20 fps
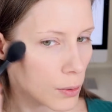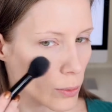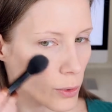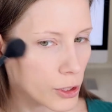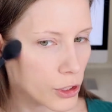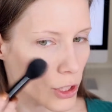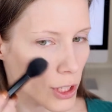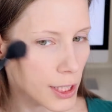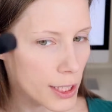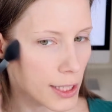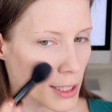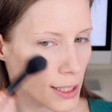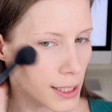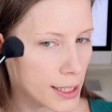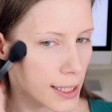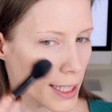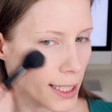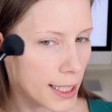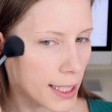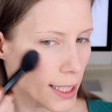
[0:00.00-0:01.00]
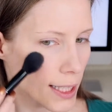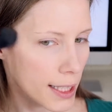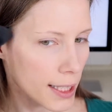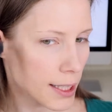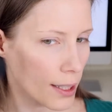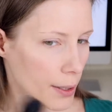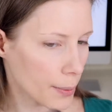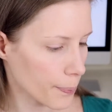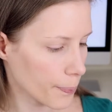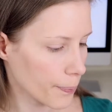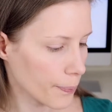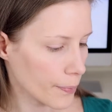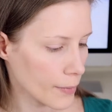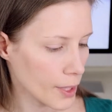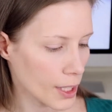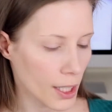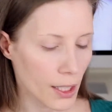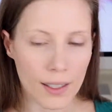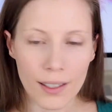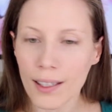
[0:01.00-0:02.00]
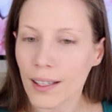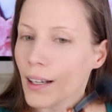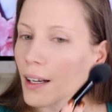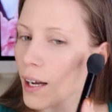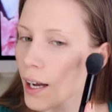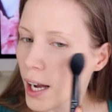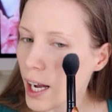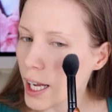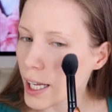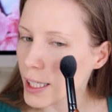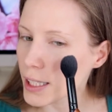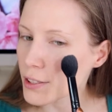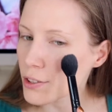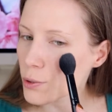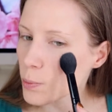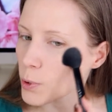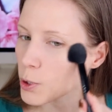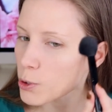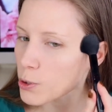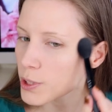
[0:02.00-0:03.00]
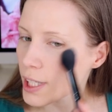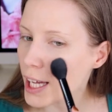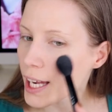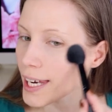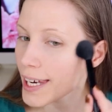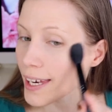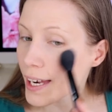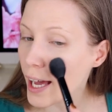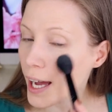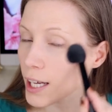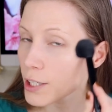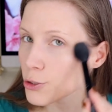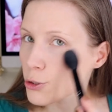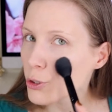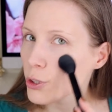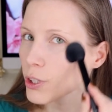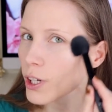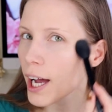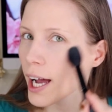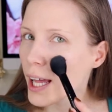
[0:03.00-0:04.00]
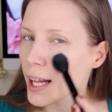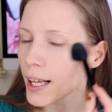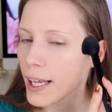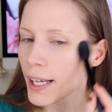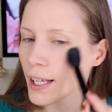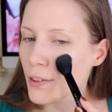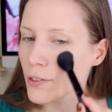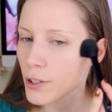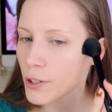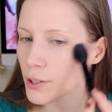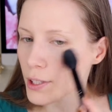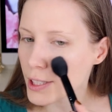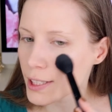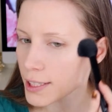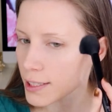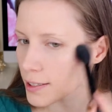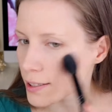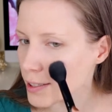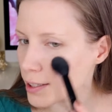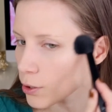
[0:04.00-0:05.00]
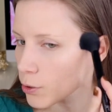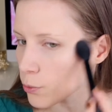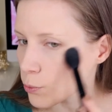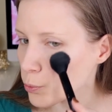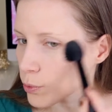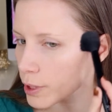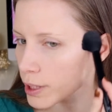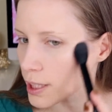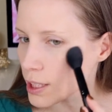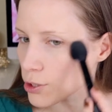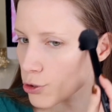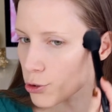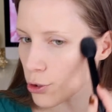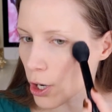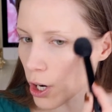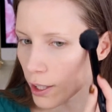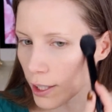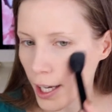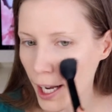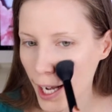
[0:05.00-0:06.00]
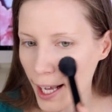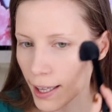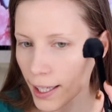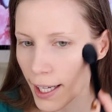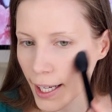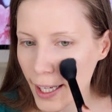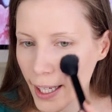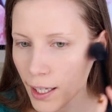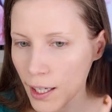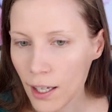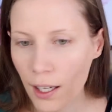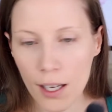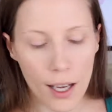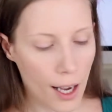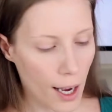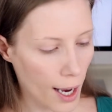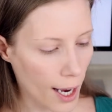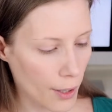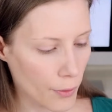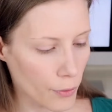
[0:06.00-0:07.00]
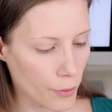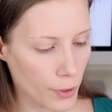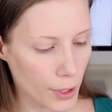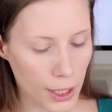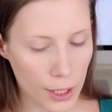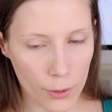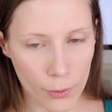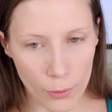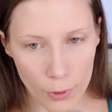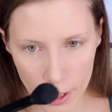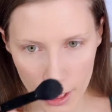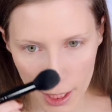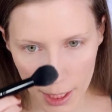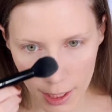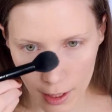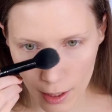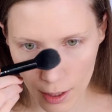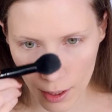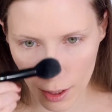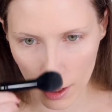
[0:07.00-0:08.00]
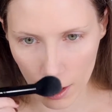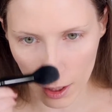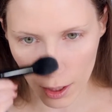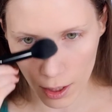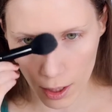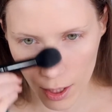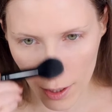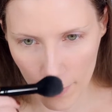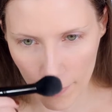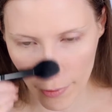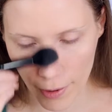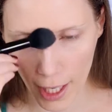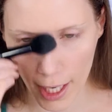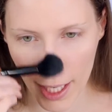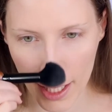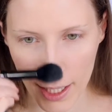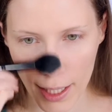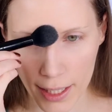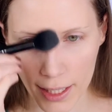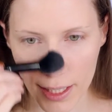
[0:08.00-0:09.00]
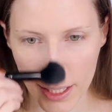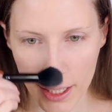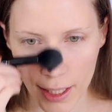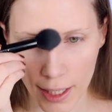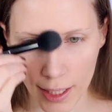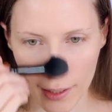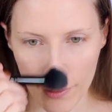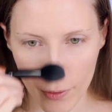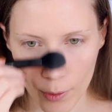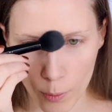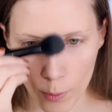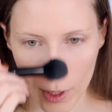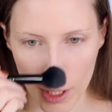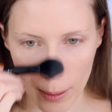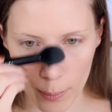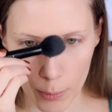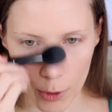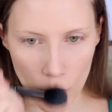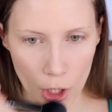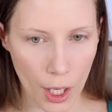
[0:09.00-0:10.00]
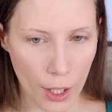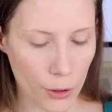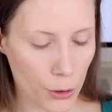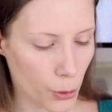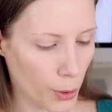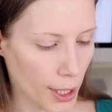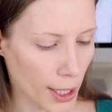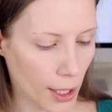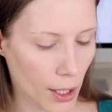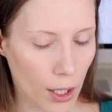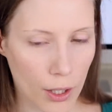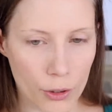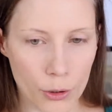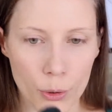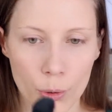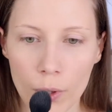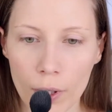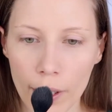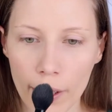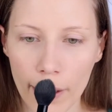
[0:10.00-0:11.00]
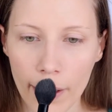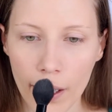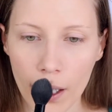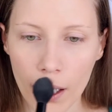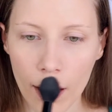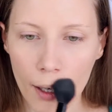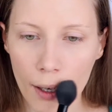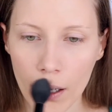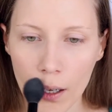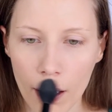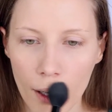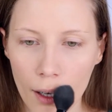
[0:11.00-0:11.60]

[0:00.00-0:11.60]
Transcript: which is the, I guess, most natural highlight, though this is still a really strong highlight. I really, really love highlighting even when I'm not doing contouring